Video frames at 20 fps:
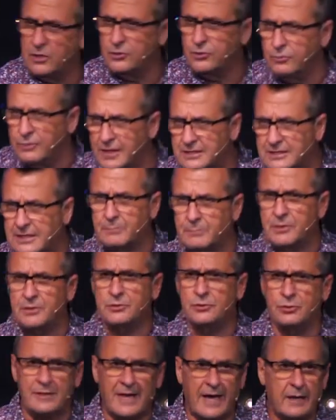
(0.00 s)
this. I'm going to
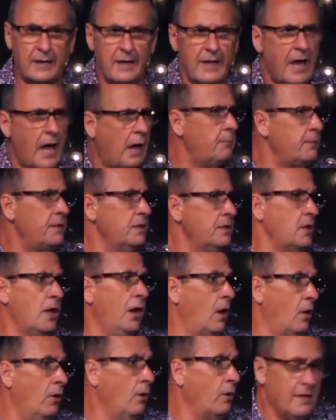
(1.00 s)
do that. How many of you
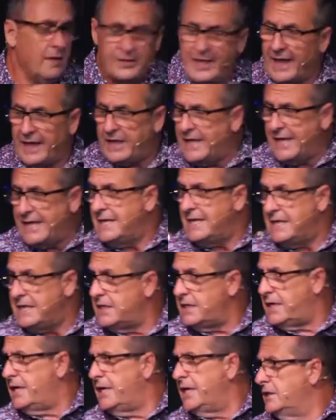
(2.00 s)
know that he
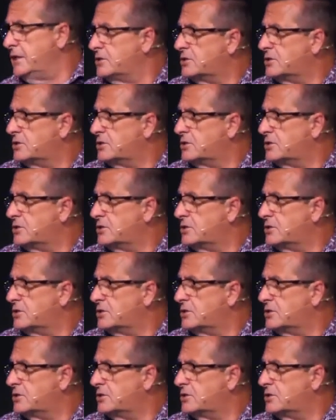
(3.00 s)
is